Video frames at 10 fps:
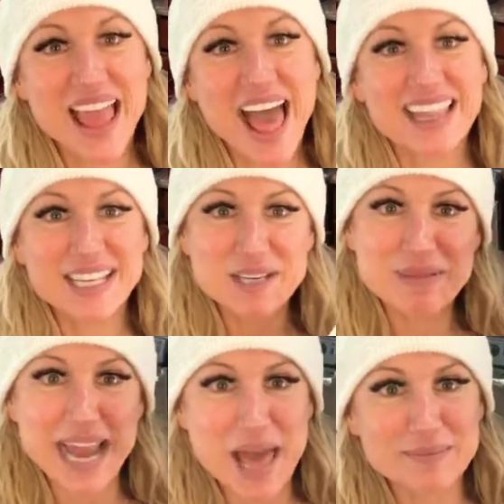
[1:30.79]
A little bit
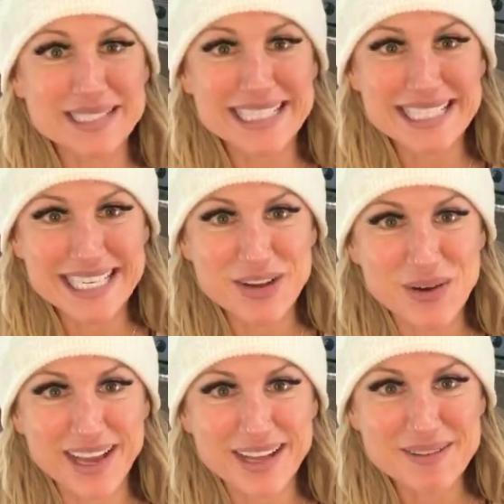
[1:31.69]
of MCT
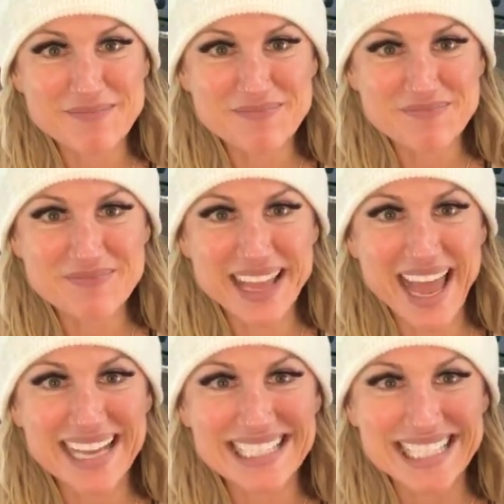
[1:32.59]
oil,
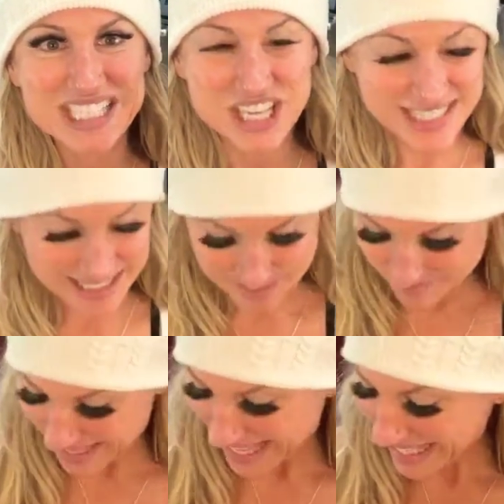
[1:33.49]
okay, delicious.
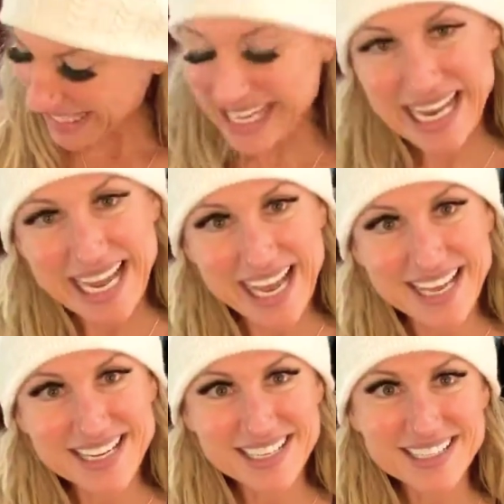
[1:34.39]

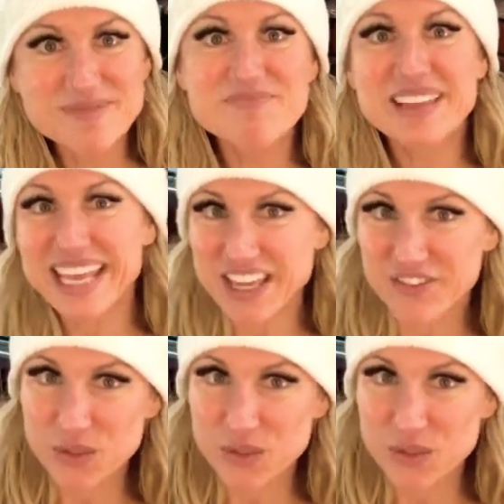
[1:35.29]
And if you